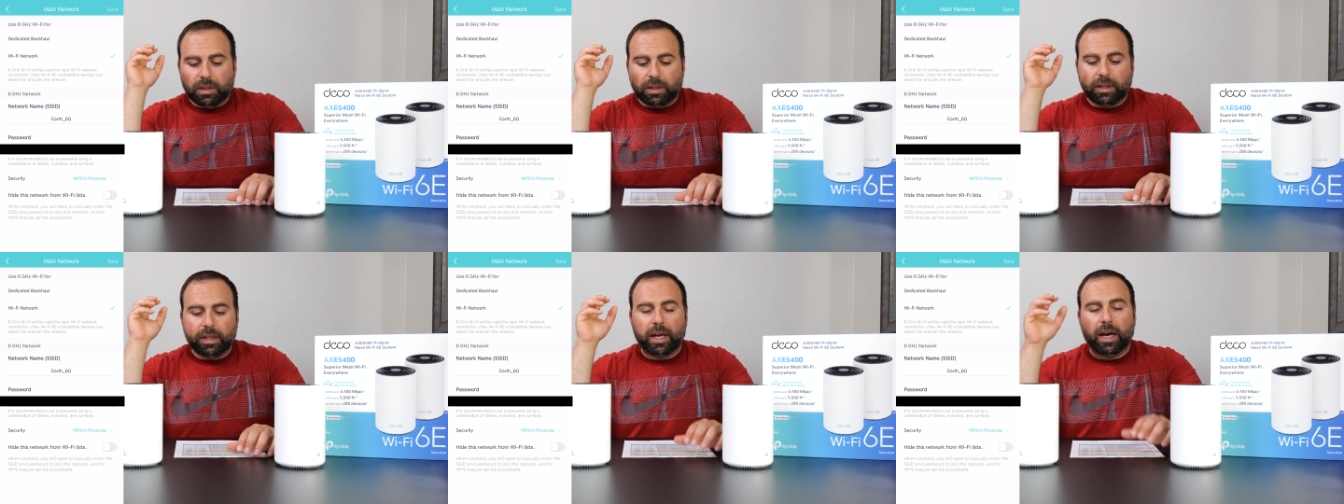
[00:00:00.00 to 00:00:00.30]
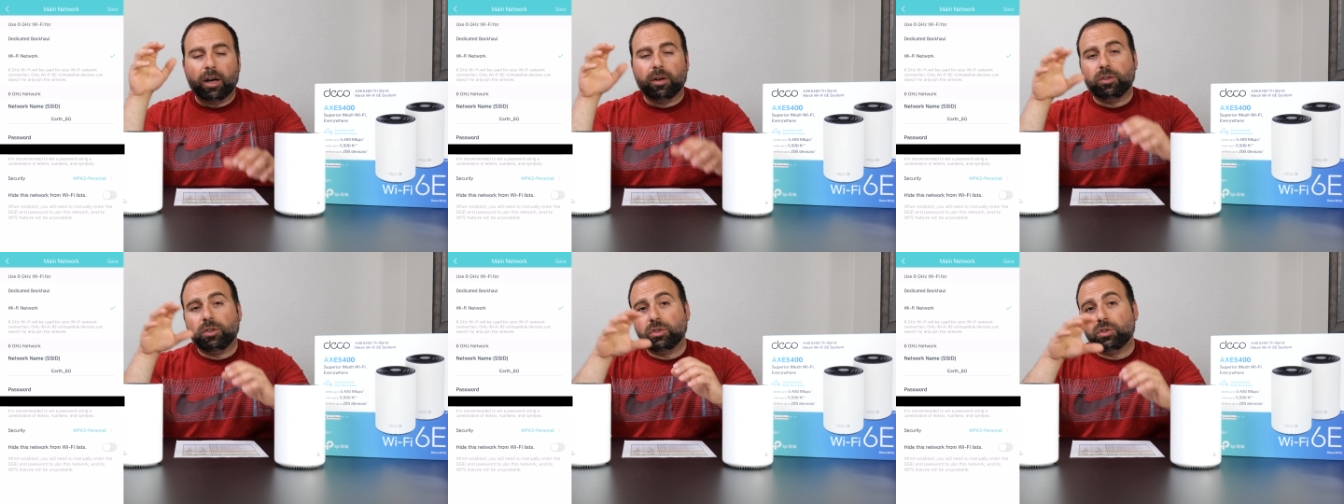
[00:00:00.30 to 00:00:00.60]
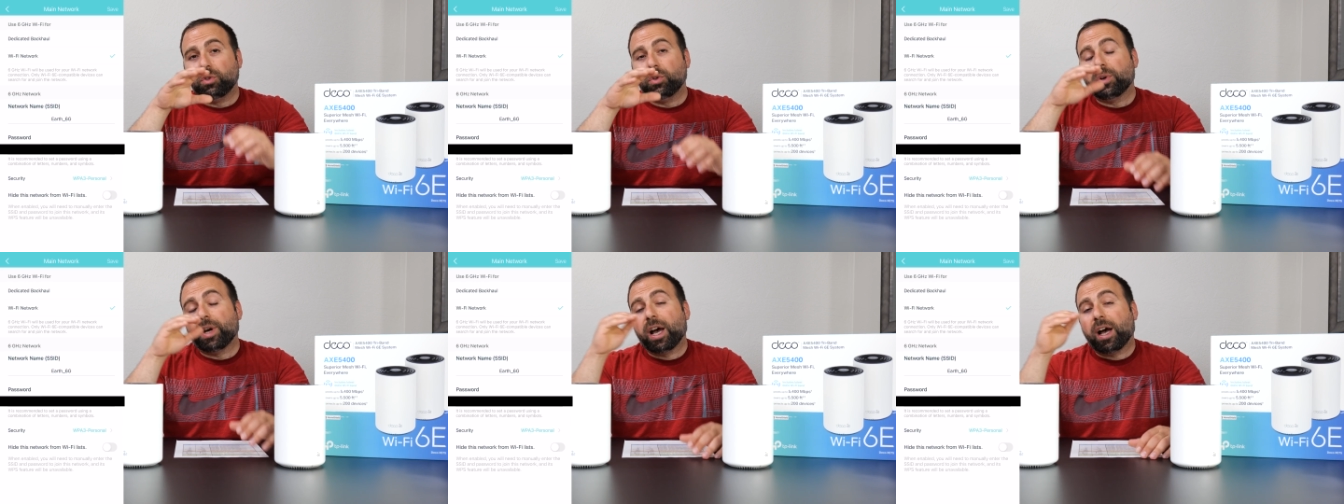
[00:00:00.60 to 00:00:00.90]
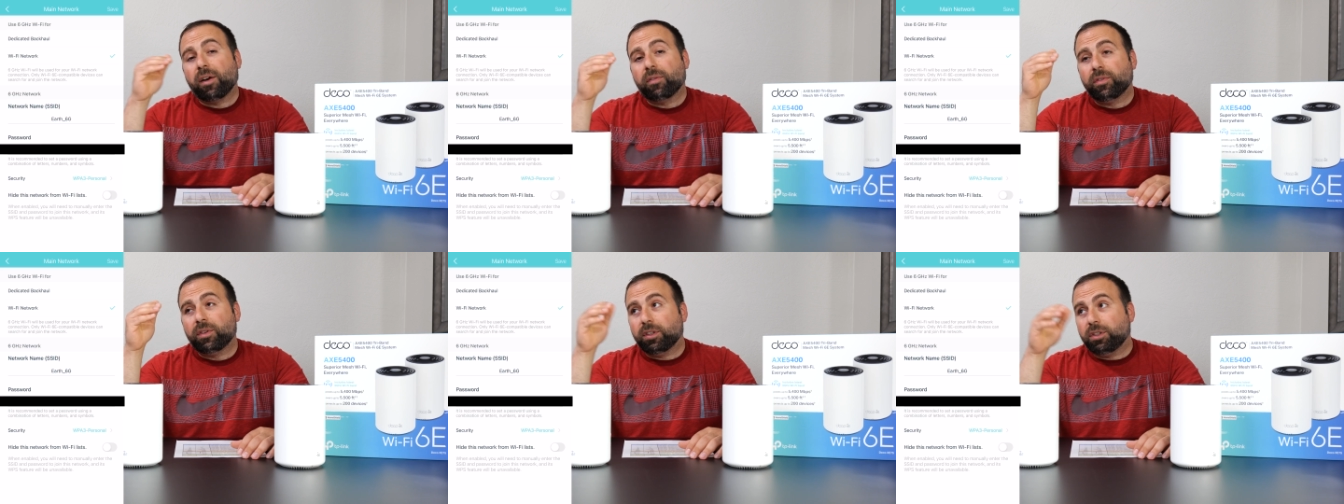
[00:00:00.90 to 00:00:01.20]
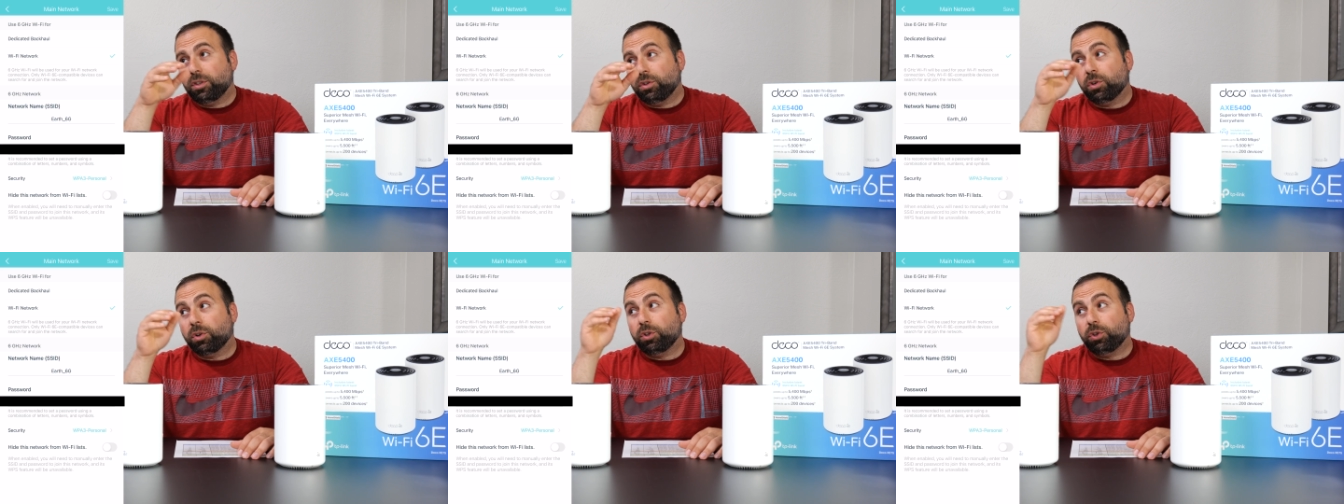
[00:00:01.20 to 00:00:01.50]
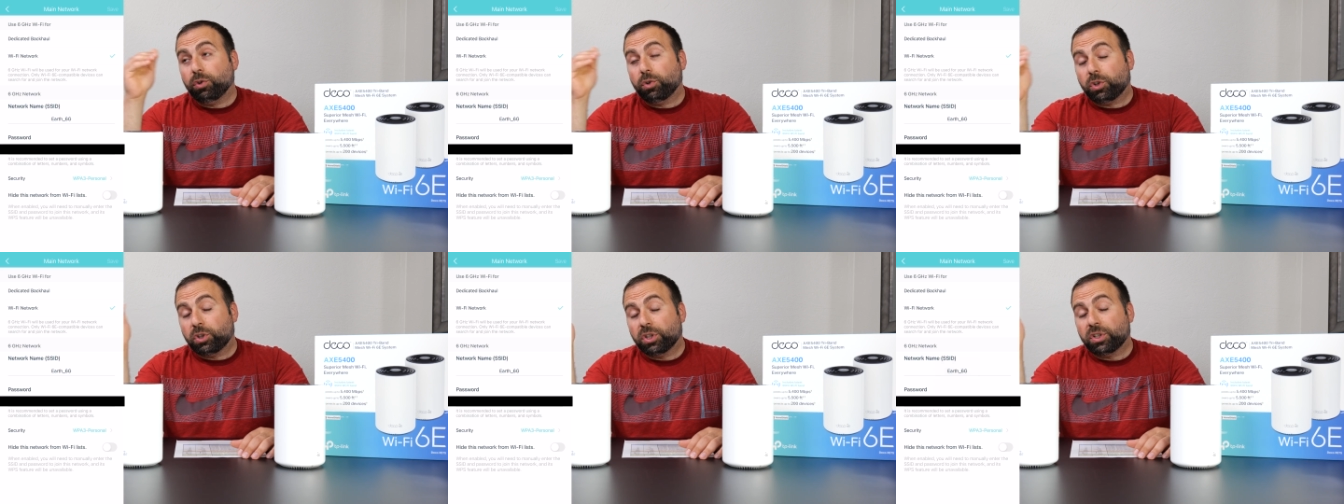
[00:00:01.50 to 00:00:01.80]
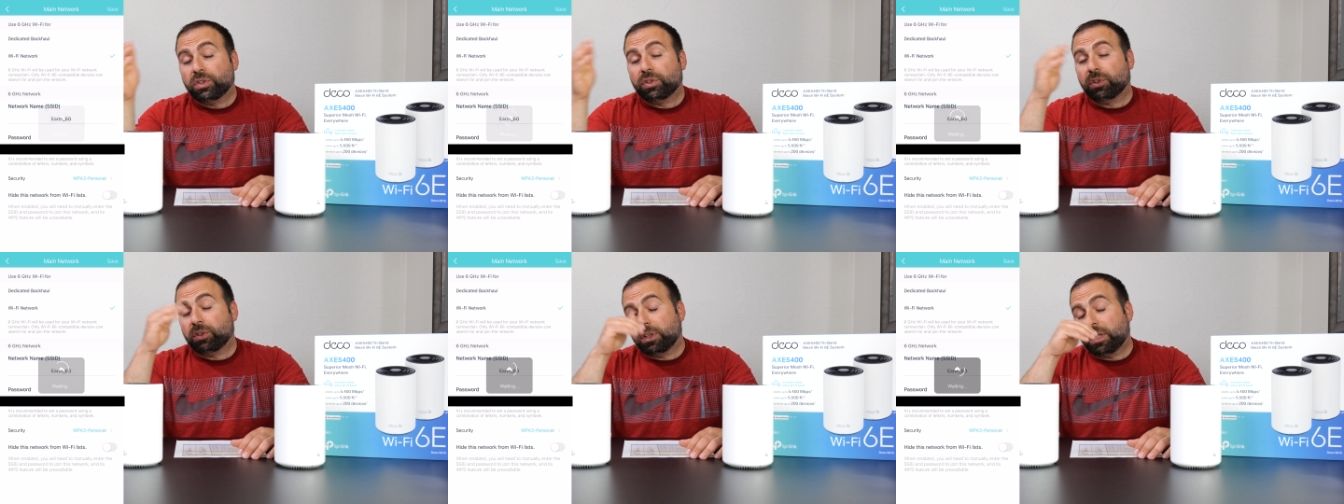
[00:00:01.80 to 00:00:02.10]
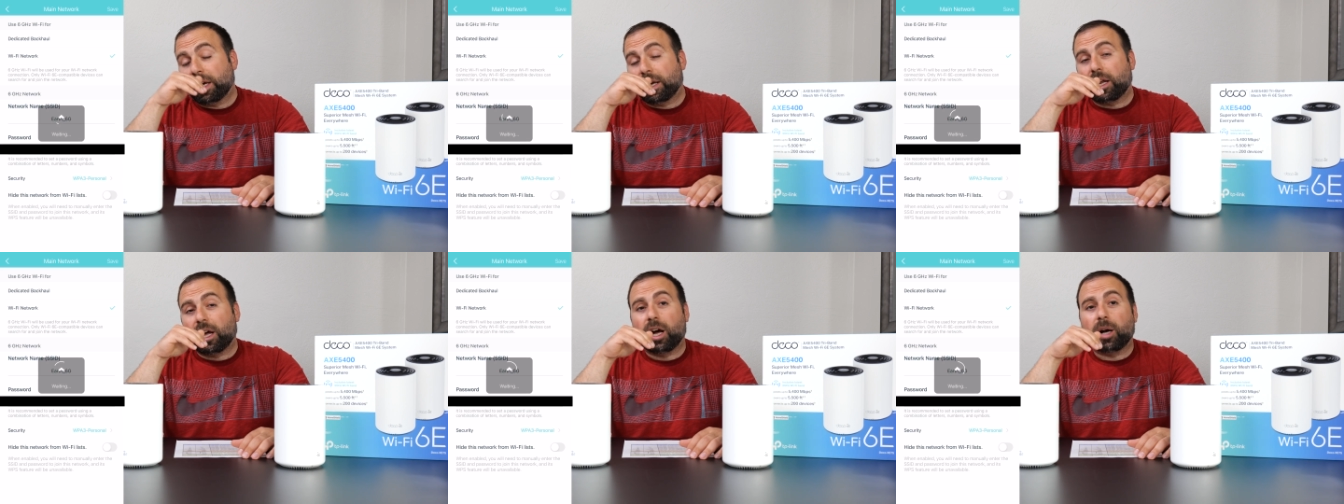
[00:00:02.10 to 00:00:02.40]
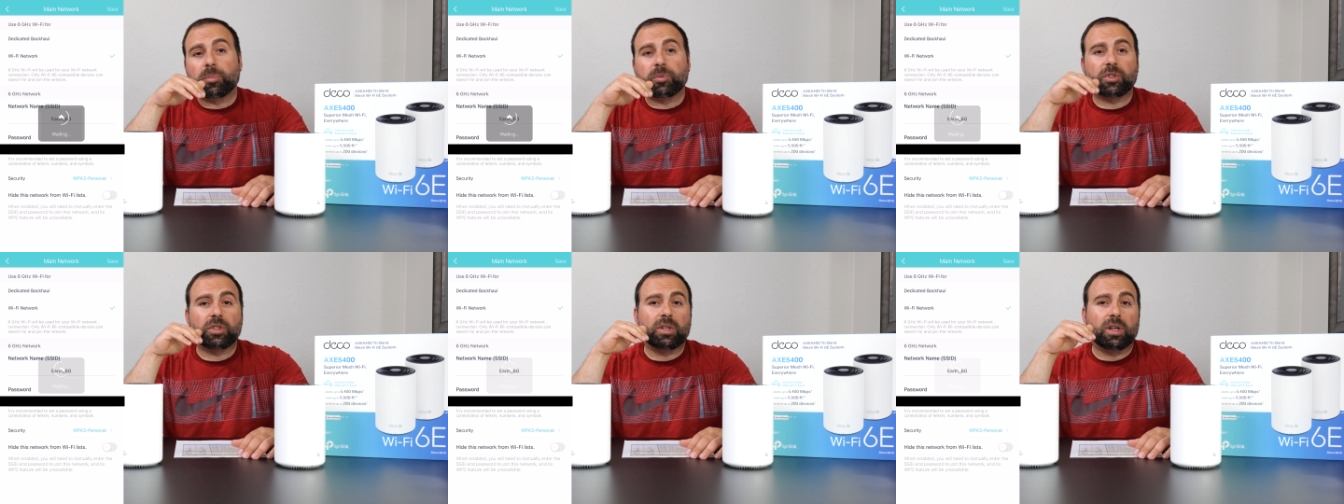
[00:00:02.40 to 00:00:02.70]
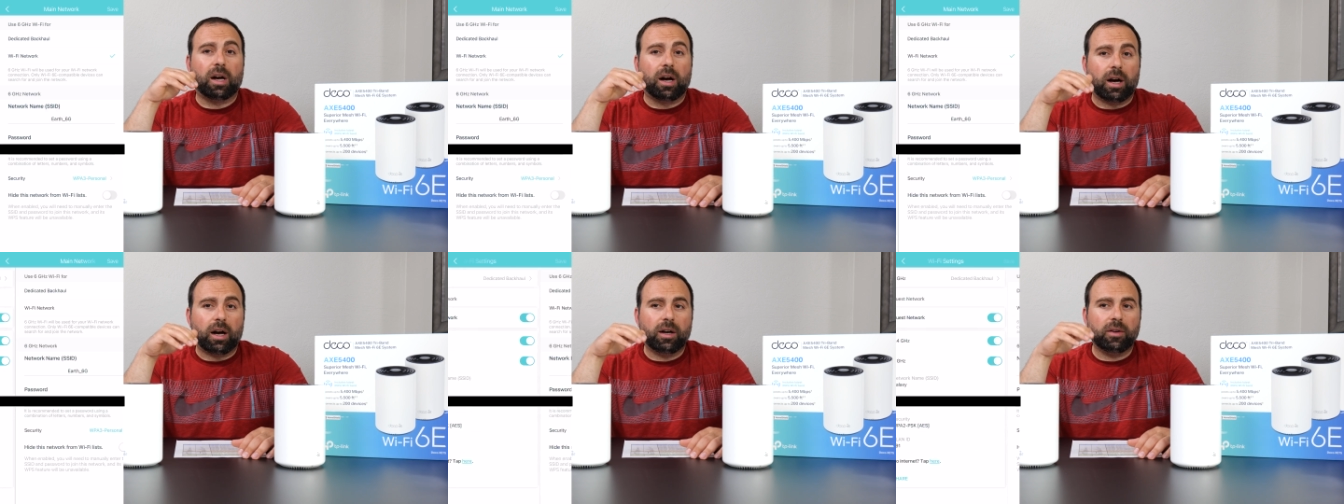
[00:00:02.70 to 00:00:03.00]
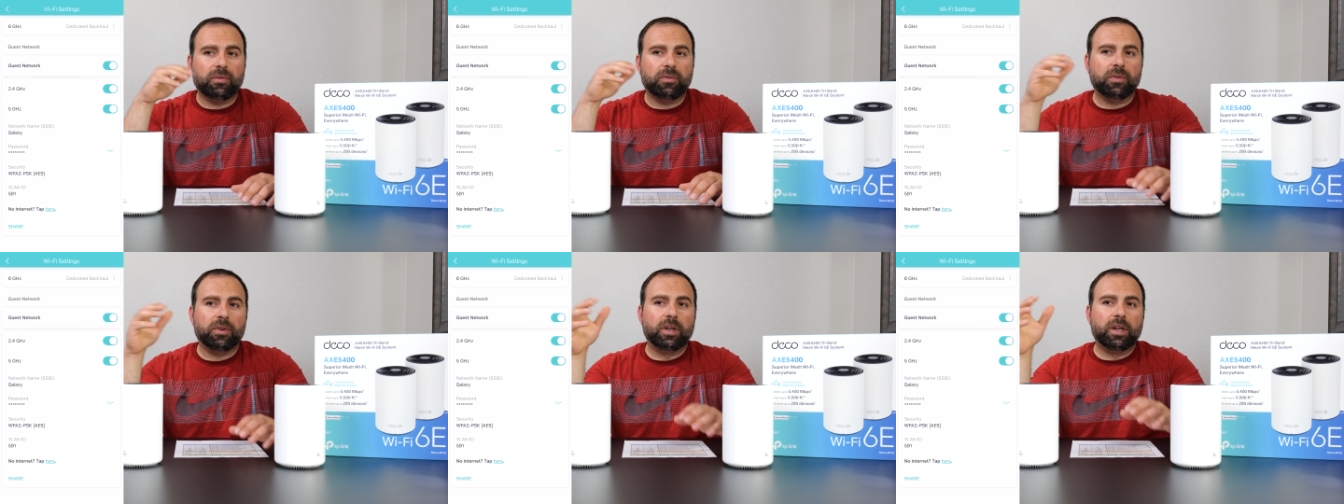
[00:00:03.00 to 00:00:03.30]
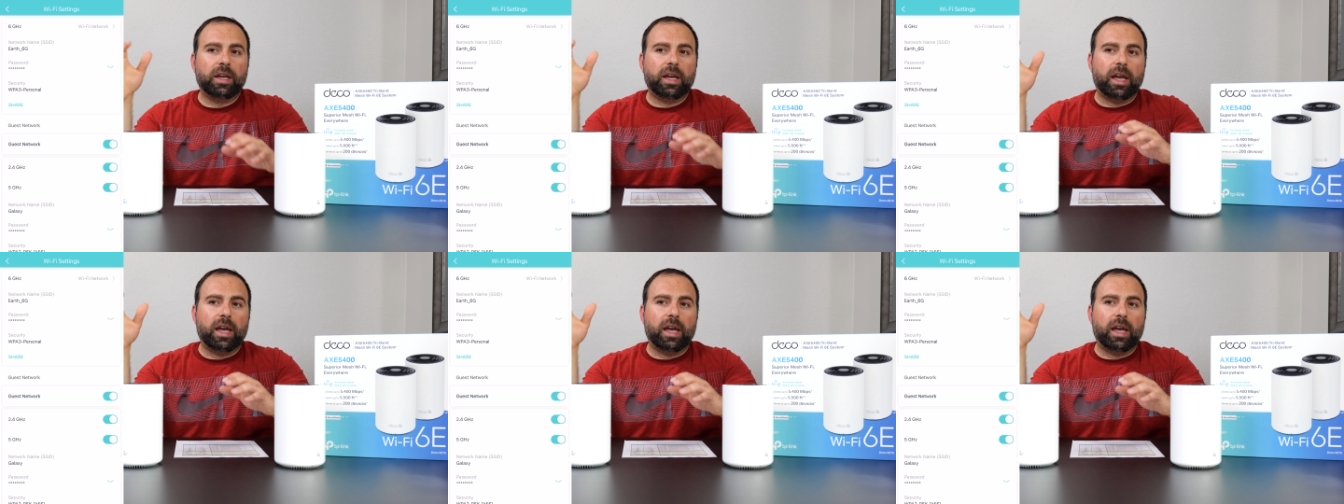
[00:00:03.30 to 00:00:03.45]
Now you do have, you know, you could turn that option off,